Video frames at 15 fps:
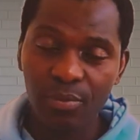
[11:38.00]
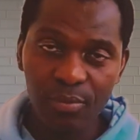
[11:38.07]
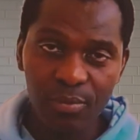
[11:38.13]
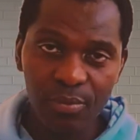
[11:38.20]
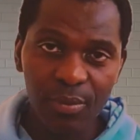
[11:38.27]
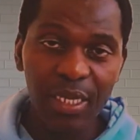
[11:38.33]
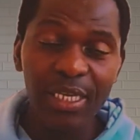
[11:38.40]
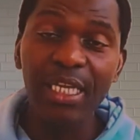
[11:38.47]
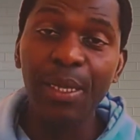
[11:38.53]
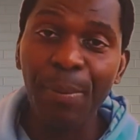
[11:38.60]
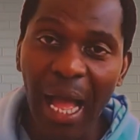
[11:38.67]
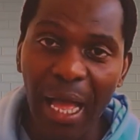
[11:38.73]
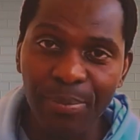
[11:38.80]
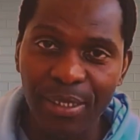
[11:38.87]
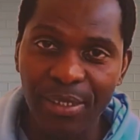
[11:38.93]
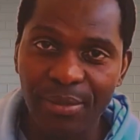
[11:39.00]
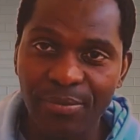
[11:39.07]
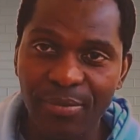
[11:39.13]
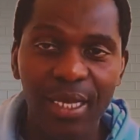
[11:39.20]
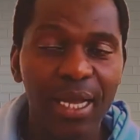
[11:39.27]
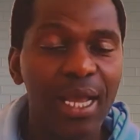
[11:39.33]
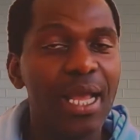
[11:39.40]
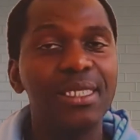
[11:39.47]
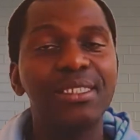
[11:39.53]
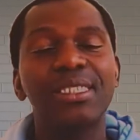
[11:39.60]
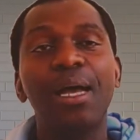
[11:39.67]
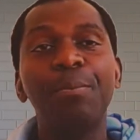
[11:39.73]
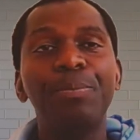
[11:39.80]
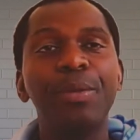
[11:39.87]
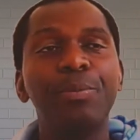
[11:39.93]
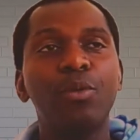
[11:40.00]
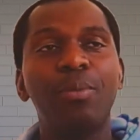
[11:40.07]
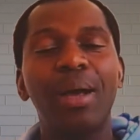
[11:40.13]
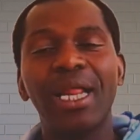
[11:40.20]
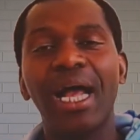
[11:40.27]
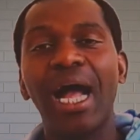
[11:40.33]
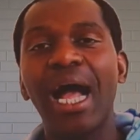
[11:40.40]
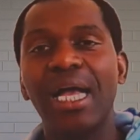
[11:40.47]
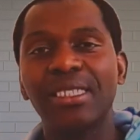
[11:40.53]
the Bible. And some people might ask,